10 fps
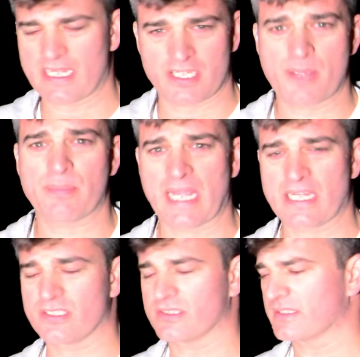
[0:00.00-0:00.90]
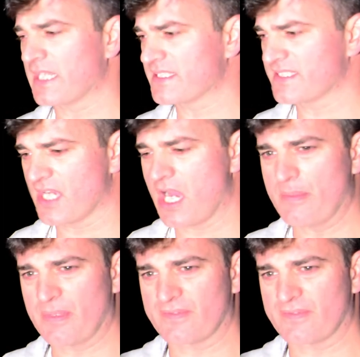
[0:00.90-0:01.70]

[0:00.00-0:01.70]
and I don't plan on doing that tonight,